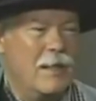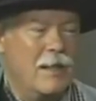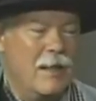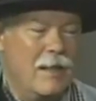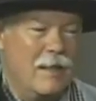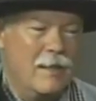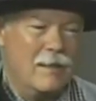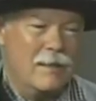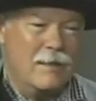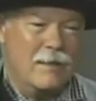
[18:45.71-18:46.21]

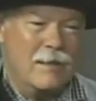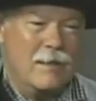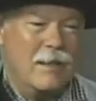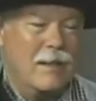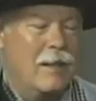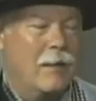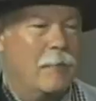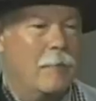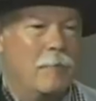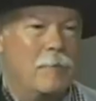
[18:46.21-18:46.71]

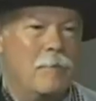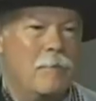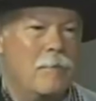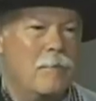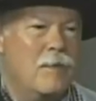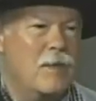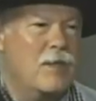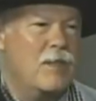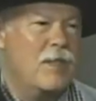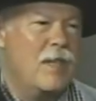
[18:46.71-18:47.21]
and
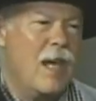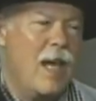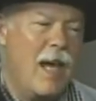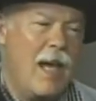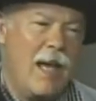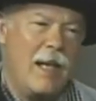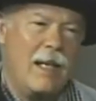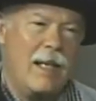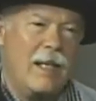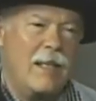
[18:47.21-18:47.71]

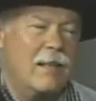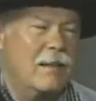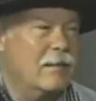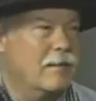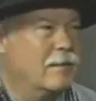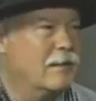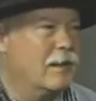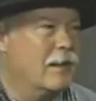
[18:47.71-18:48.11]
tatting.